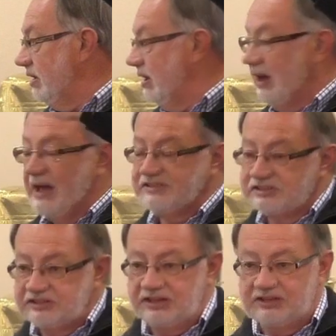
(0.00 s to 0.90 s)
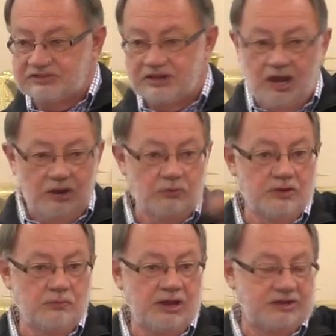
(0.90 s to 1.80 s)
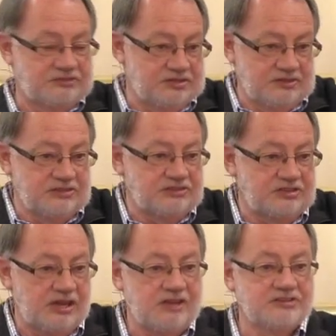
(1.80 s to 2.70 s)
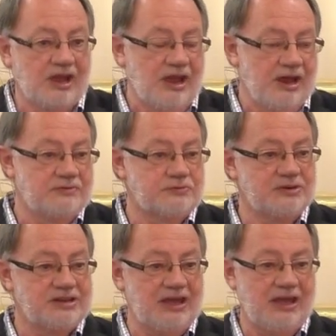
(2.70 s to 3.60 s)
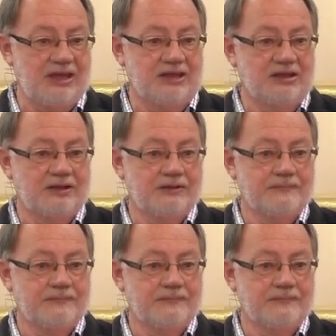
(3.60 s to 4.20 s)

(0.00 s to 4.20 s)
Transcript: Yeah, lots of changes. We, we, things change every day,